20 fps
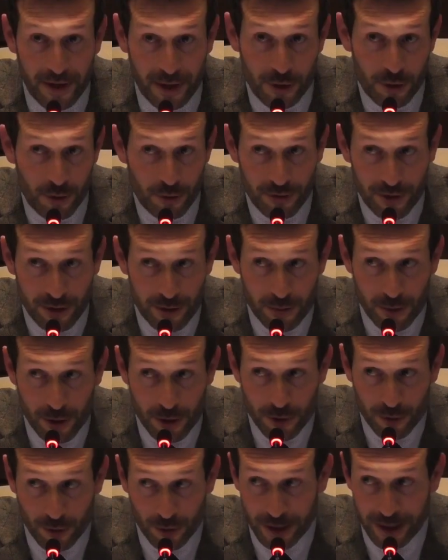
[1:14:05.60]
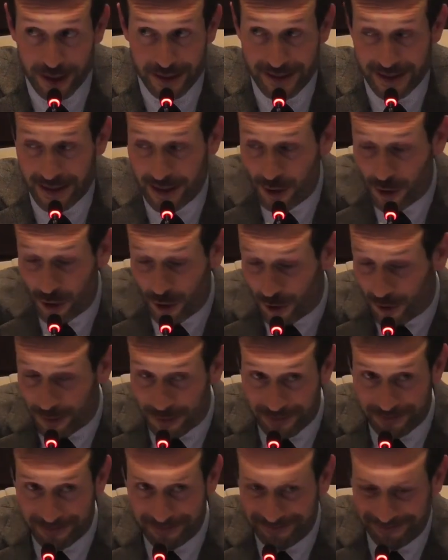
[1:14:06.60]
Thank you very much for your
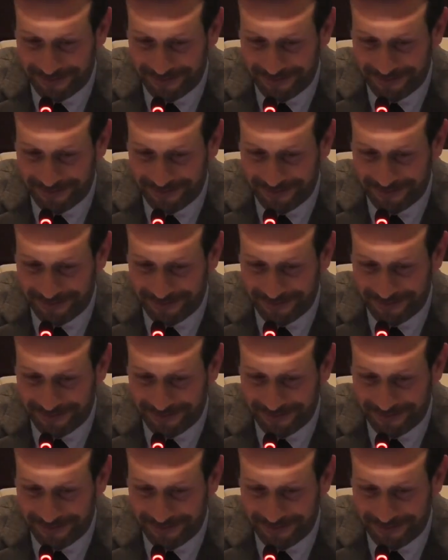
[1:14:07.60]
attention.